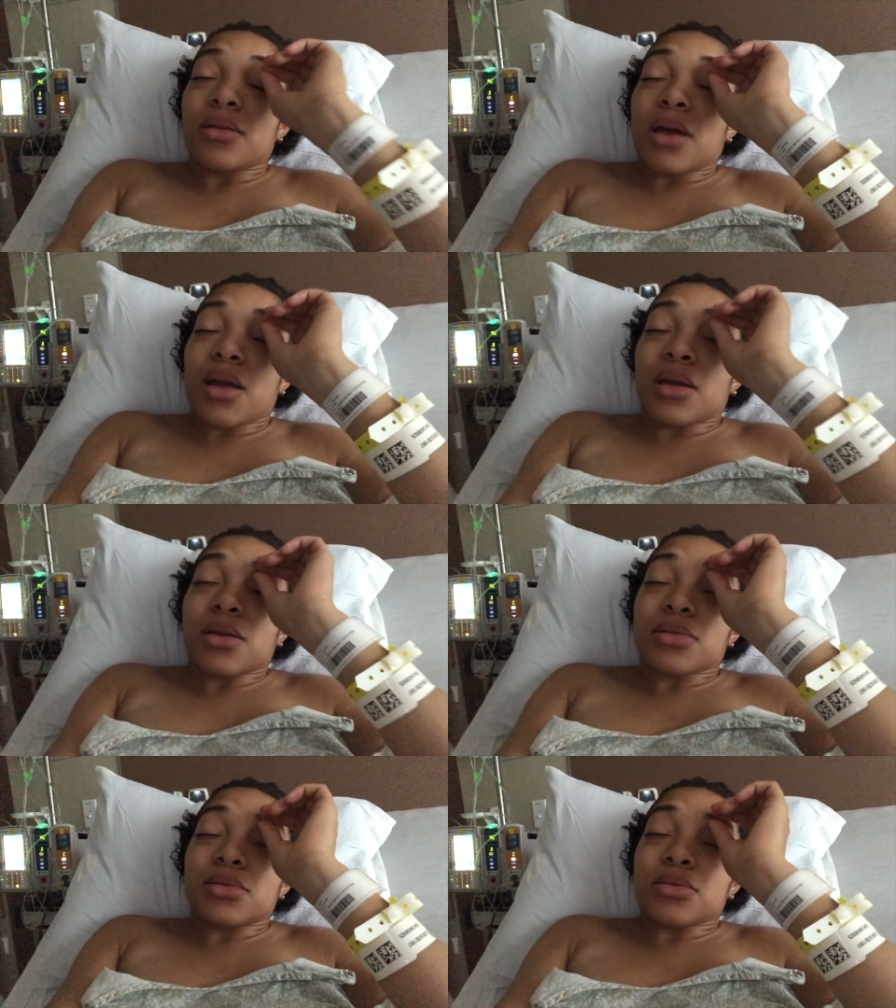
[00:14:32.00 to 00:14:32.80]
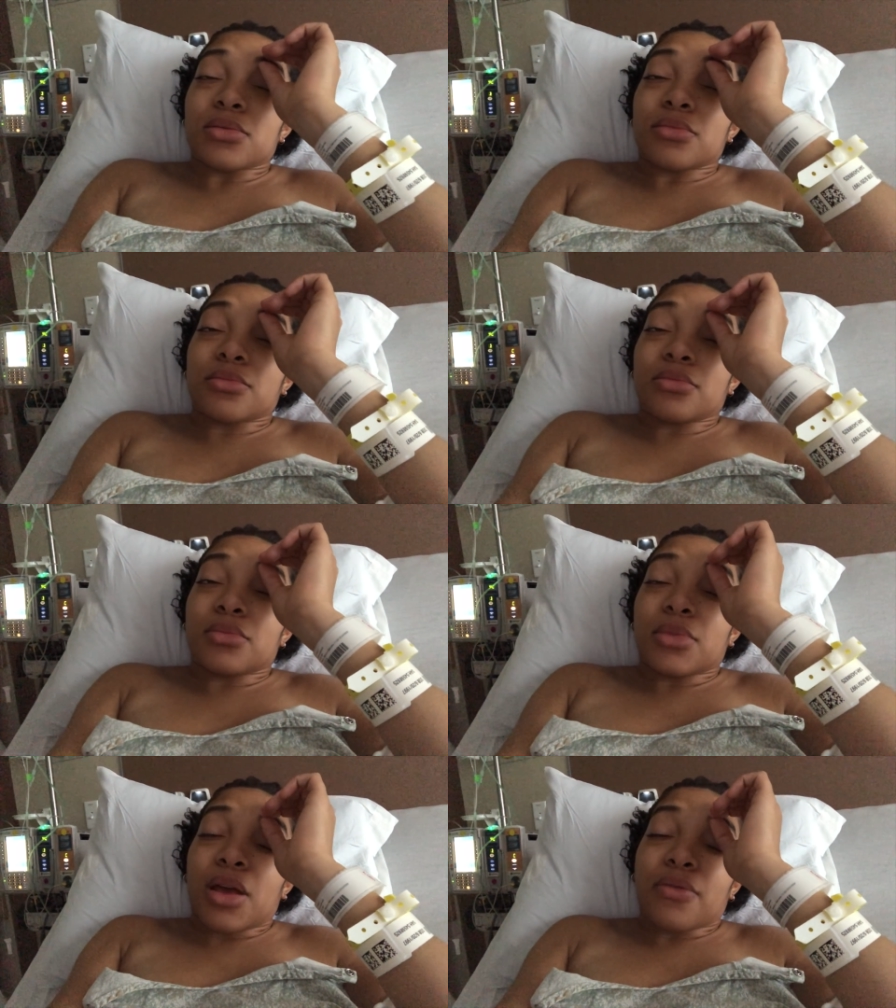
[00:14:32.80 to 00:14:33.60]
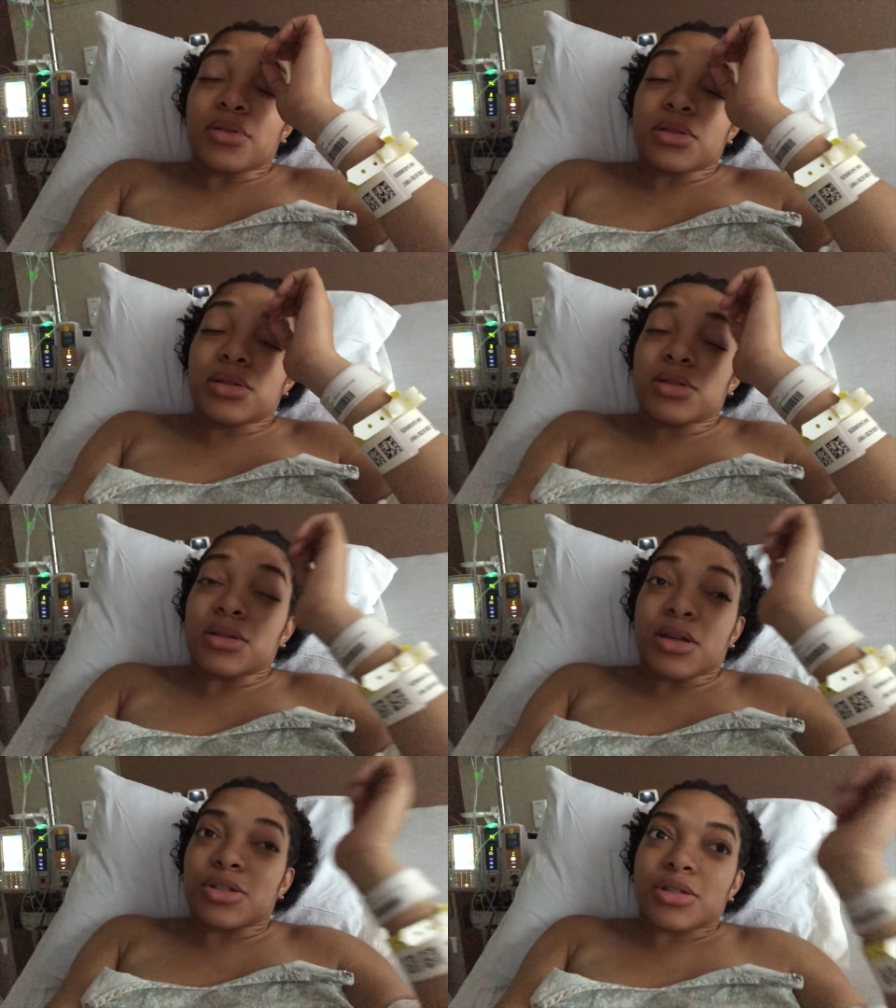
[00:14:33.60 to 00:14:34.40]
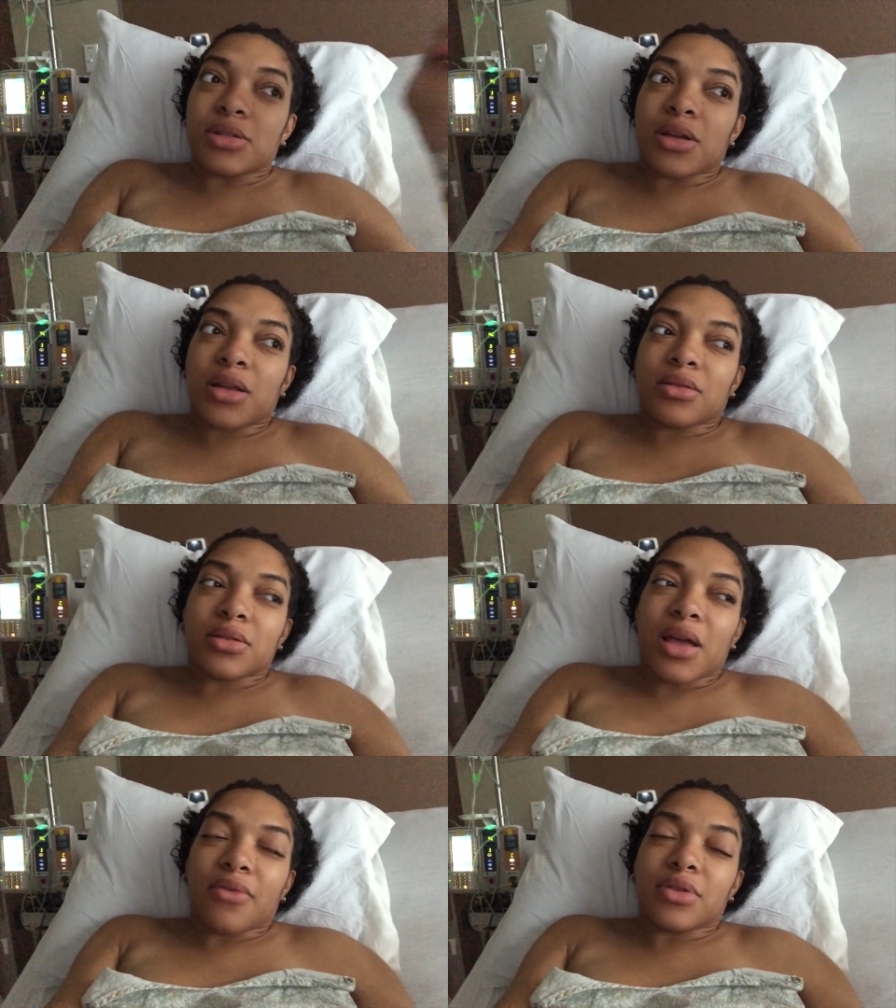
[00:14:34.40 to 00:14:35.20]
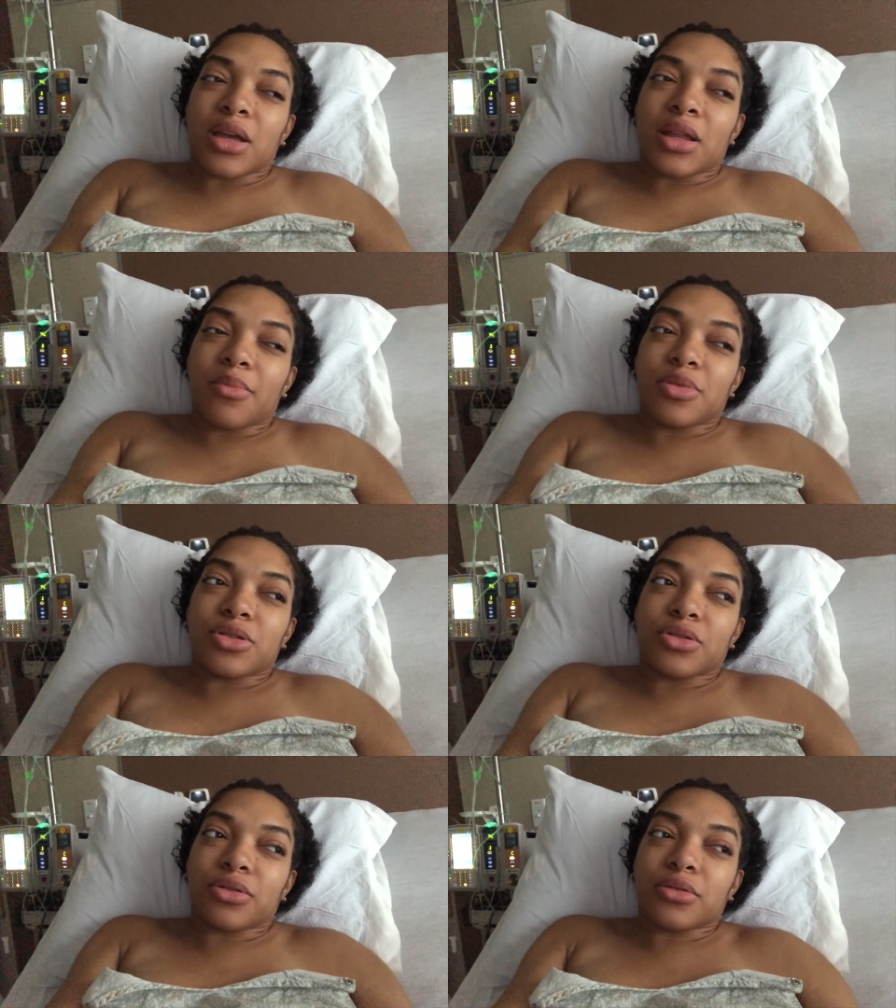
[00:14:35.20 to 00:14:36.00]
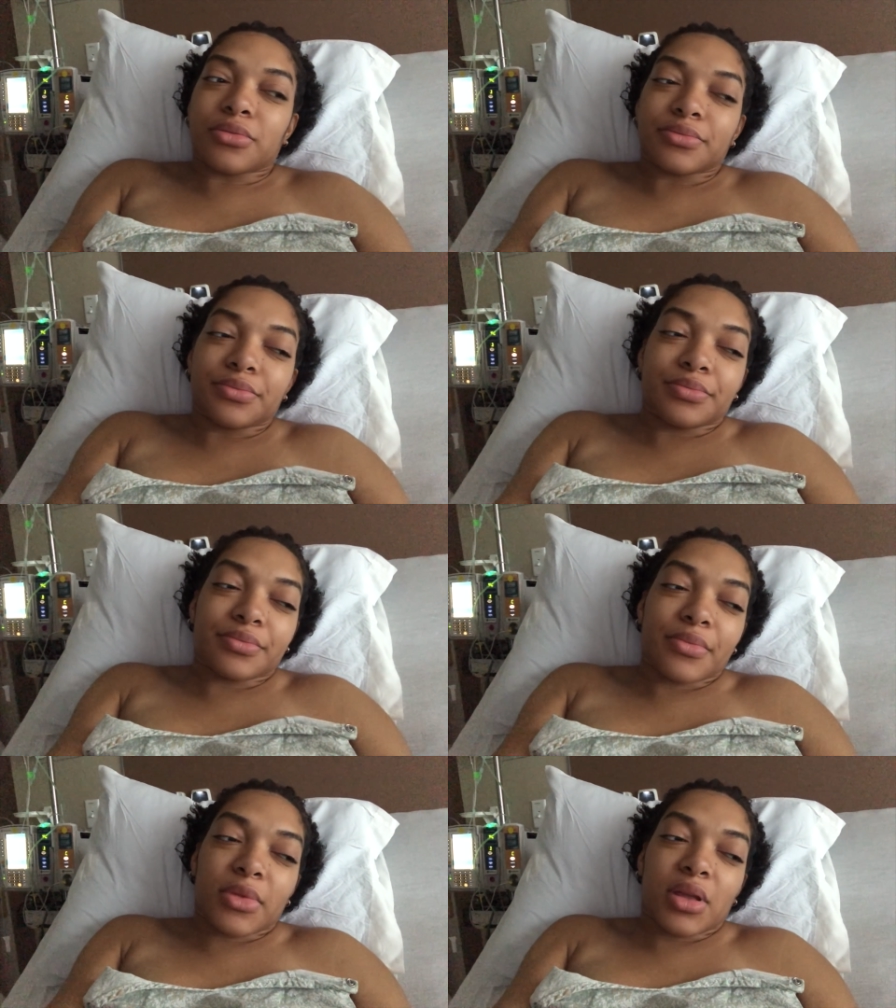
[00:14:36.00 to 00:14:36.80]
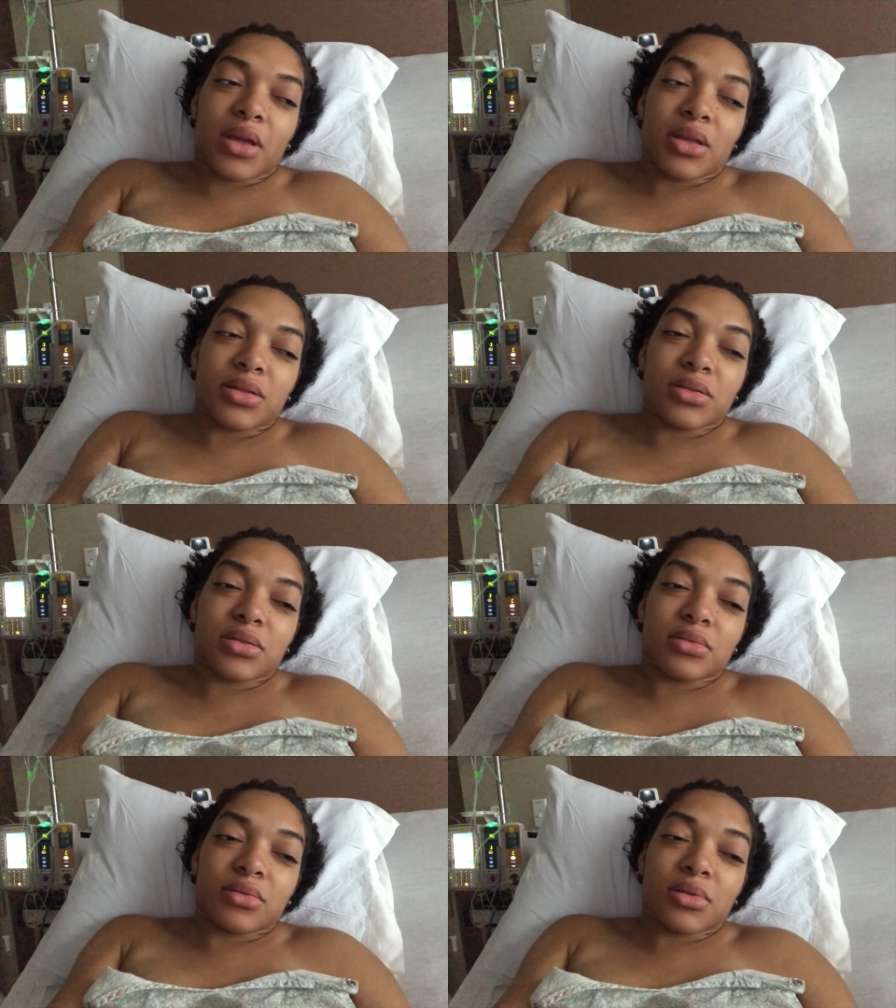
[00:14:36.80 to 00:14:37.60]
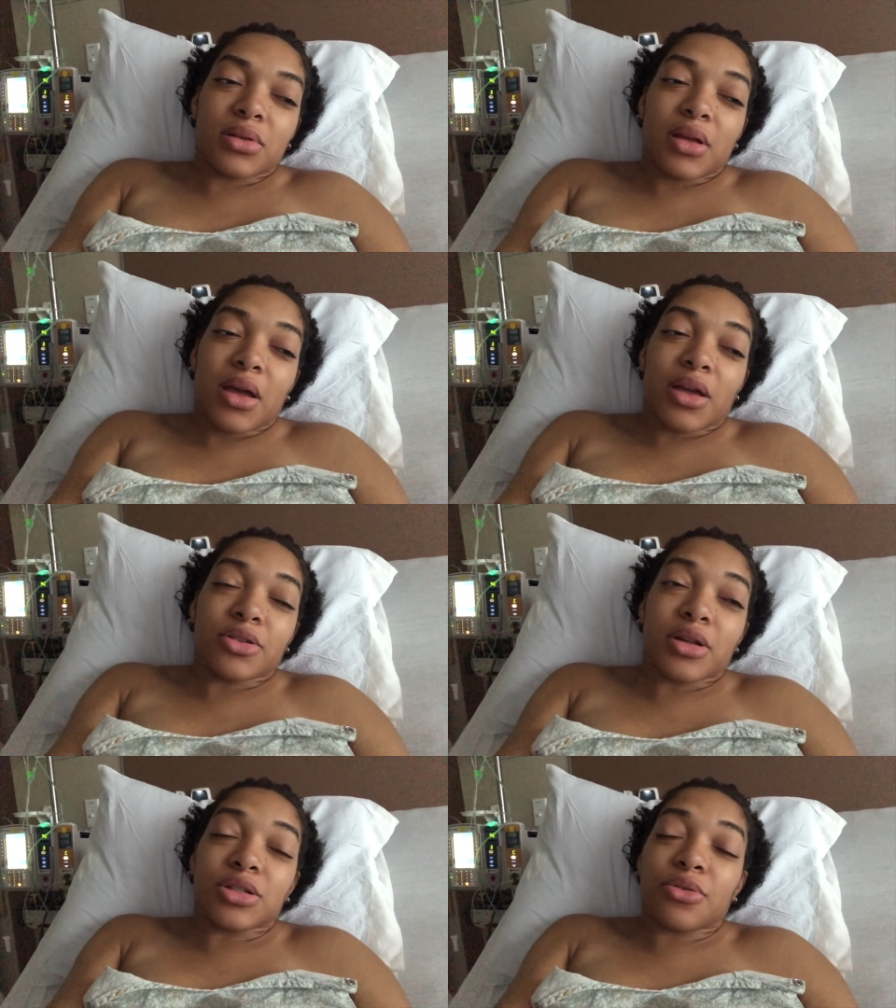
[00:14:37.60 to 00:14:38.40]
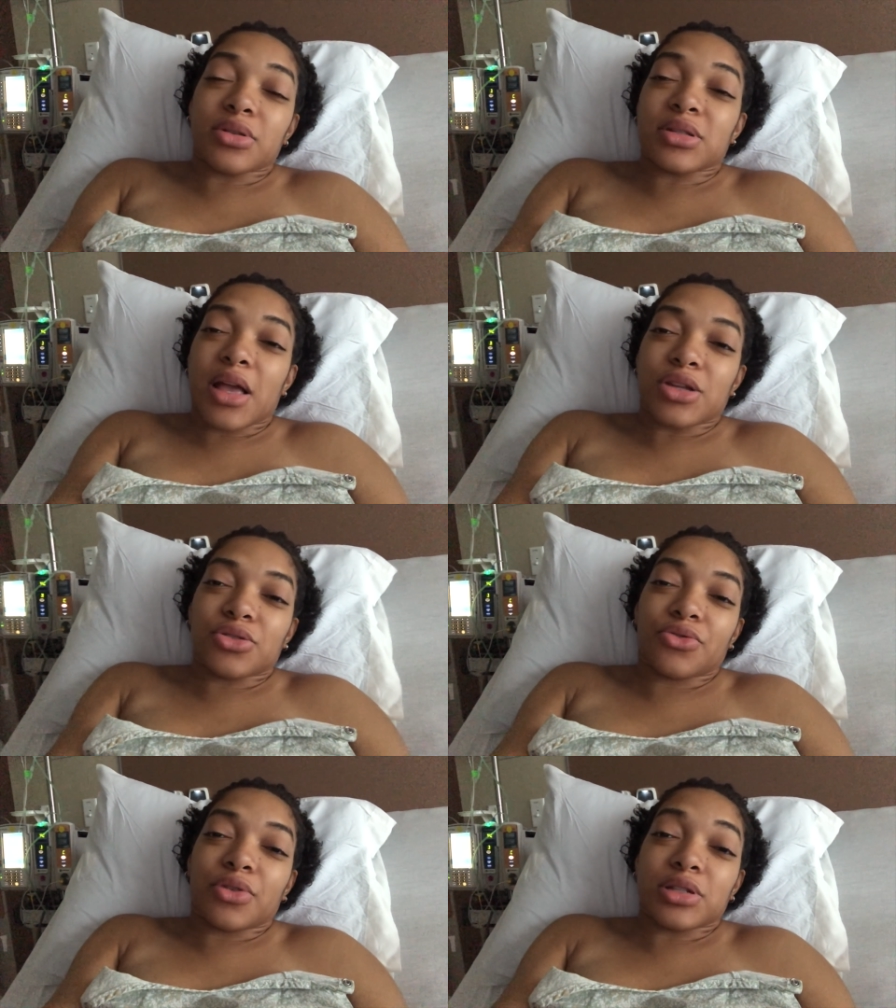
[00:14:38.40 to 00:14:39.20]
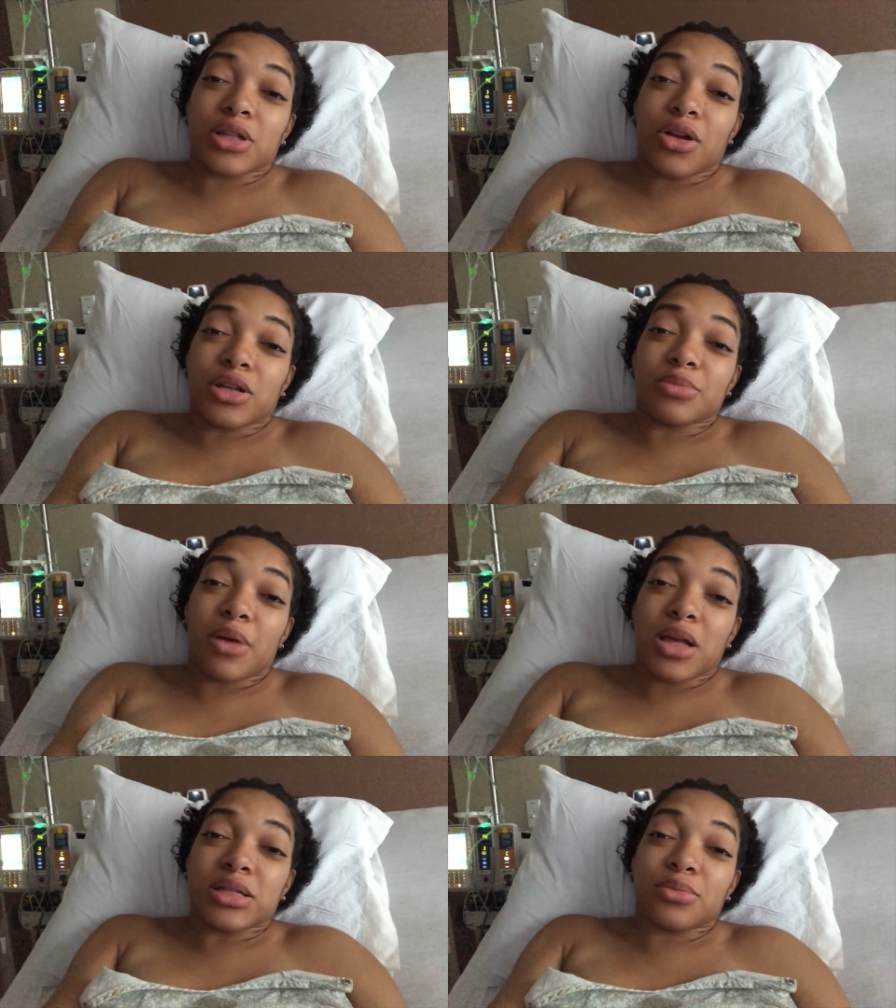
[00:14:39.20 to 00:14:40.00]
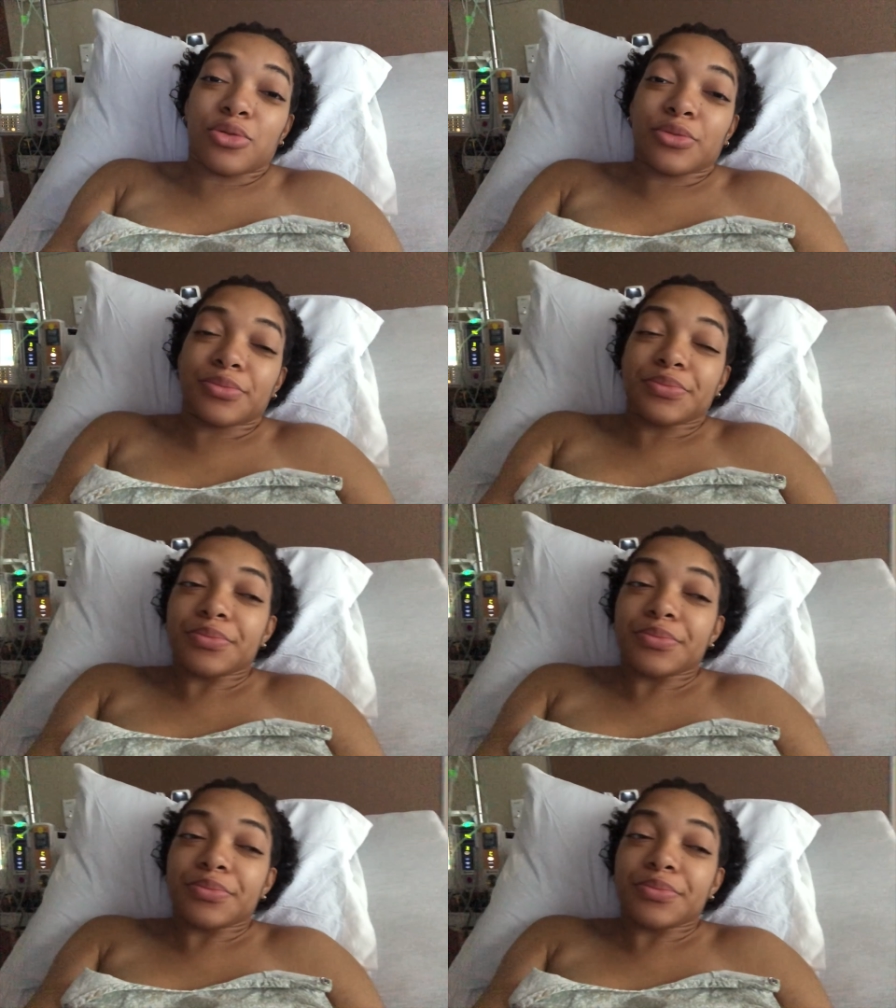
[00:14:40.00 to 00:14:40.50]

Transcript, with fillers: I guess have a C-section and have to get an epidural. And I tried to go as natural for as long as possible.